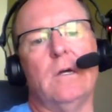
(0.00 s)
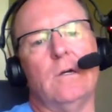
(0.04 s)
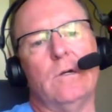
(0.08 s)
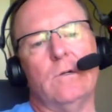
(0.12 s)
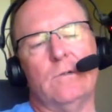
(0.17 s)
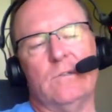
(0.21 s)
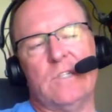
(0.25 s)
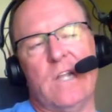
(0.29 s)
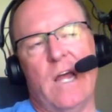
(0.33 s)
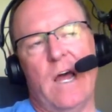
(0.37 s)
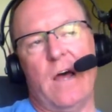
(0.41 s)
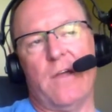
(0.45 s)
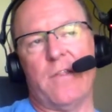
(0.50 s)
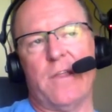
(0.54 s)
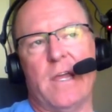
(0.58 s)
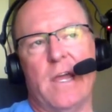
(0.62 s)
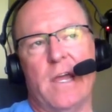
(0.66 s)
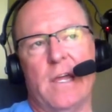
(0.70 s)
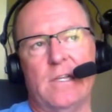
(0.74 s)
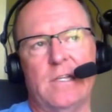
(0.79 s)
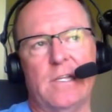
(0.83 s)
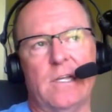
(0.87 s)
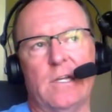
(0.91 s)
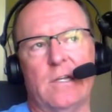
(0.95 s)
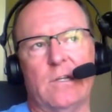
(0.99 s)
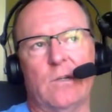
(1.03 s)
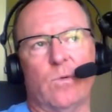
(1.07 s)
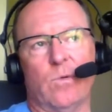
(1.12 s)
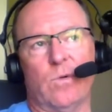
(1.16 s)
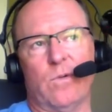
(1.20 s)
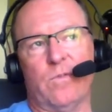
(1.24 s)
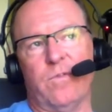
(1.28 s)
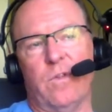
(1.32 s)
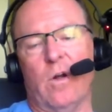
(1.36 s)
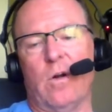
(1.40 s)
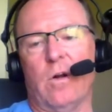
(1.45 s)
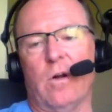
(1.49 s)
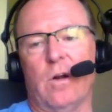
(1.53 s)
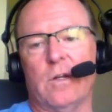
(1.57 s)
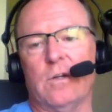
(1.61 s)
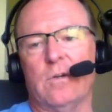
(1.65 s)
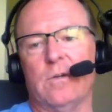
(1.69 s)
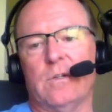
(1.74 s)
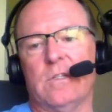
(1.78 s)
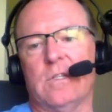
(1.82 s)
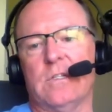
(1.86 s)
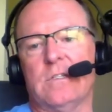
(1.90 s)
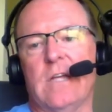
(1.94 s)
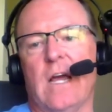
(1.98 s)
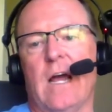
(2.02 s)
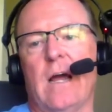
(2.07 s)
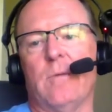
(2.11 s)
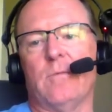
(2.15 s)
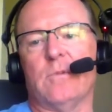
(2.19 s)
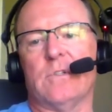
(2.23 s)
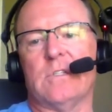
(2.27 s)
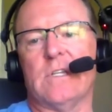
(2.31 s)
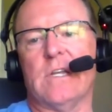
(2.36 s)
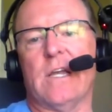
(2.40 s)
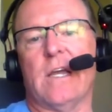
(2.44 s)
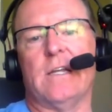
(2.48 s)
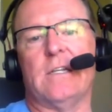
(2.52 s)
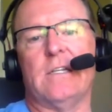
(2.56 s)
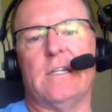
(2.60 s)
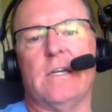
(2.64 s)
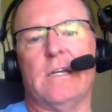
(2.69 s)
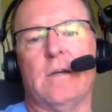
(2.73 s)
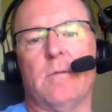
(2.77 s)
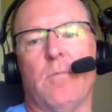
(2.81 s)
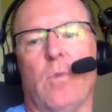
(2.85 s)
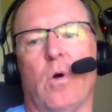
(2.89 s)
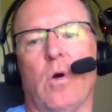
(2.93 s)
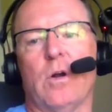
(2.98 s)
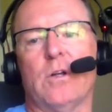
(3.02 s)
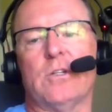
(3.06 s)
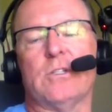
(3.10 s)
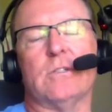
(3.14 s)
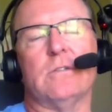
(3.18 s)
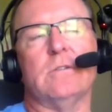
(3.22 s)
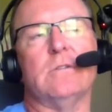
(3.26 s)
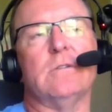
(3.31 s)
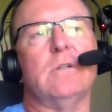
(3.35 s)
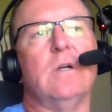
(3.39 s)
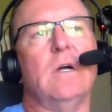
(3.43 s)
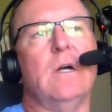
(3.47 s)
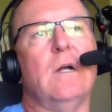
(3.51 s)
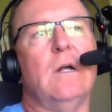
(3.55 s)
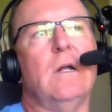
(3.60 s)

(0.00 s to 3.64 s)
who's now the AD at North Florida, who at the time was the AD at Marshall.